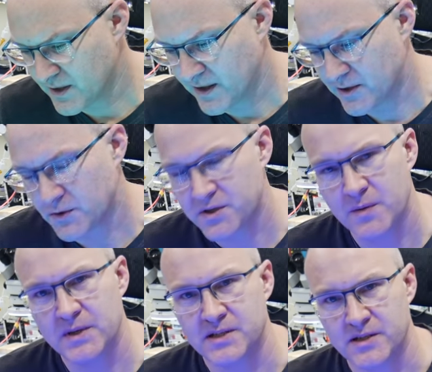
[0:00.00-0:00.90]
And it also
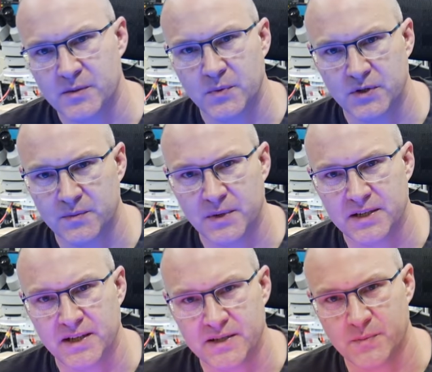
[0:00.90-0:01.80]
means it's supported by
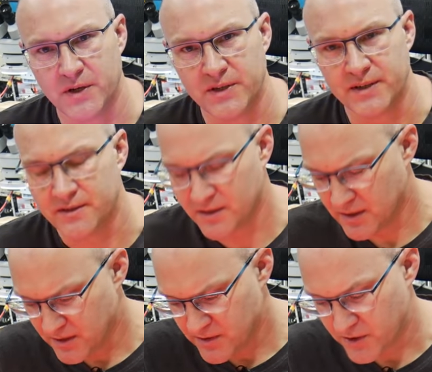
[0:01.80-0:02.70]
Tasmota.
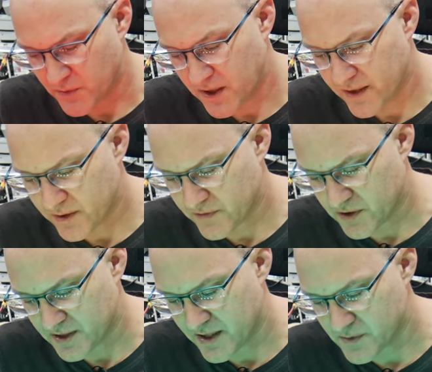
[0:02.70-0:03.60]
So right now I've
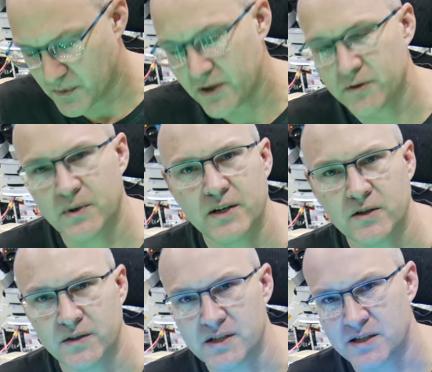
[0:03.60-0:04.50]
got Tasmota running
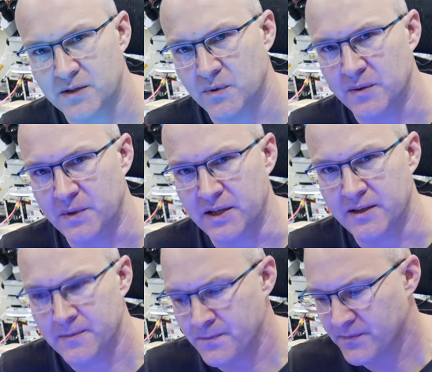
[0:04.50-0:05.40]
on this D1 mini,
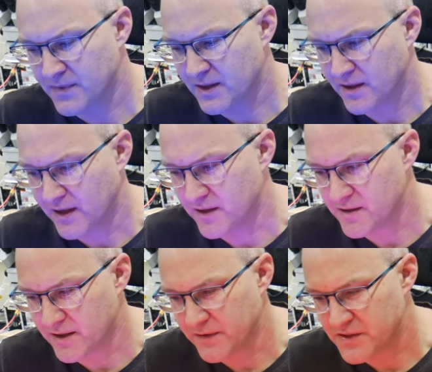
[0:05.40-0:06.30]
and
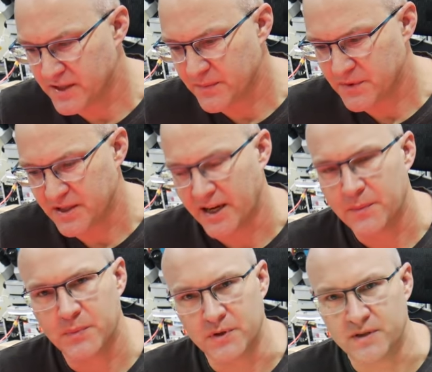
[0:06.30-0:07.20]
I've set up the
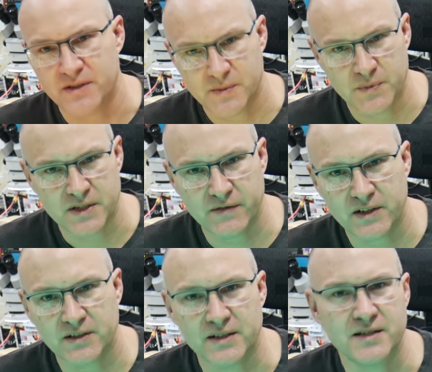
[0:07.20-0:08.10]
output
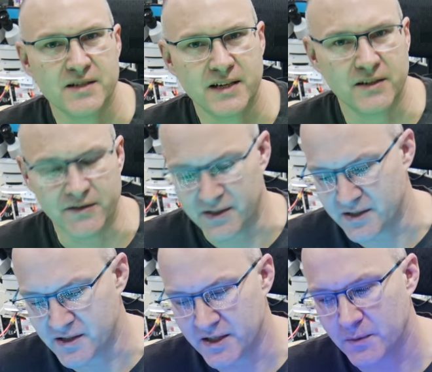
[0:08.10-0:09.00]
specifically to tell it that
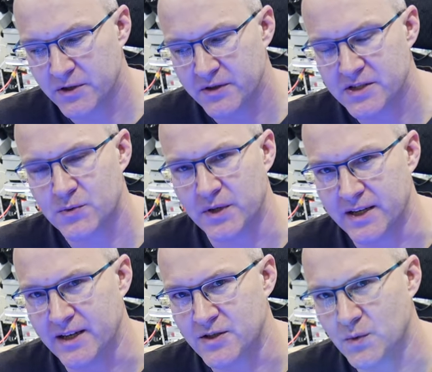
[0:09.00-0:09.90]
it's a
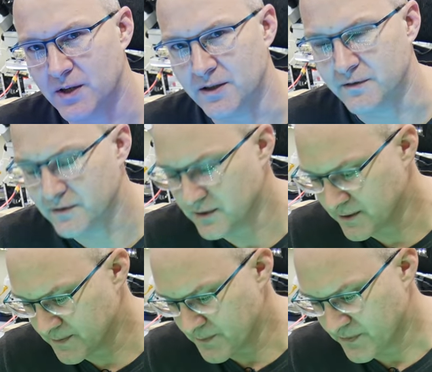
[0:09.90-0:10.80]
WS2812,
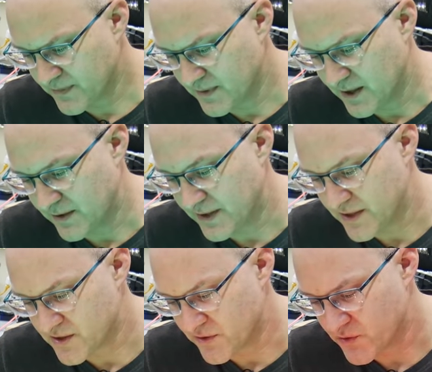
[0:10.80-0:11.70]
and that
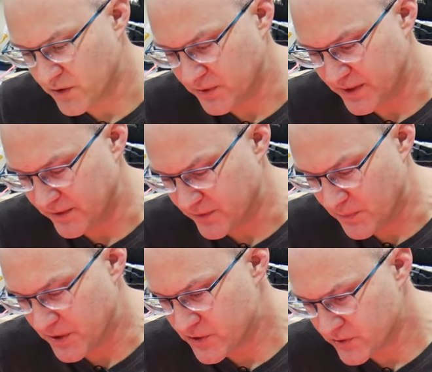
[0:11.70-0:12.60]
is controlling the
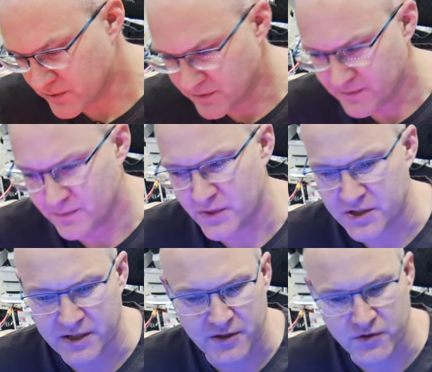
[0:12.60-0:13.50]
module, which
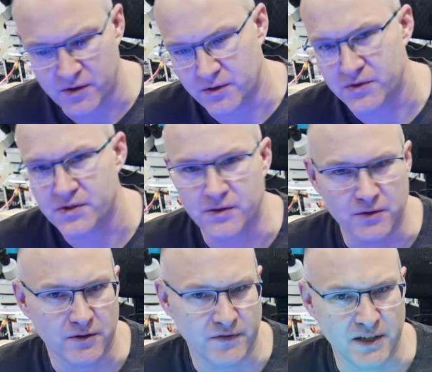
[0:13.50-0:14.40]
then controls
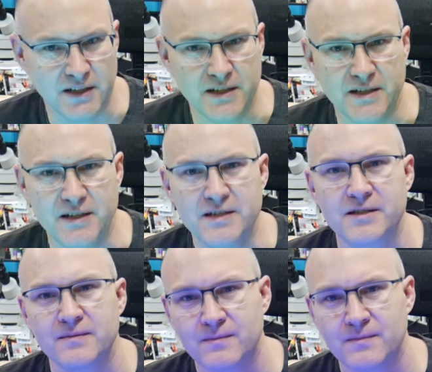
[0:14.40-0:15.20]
all of the LEDs.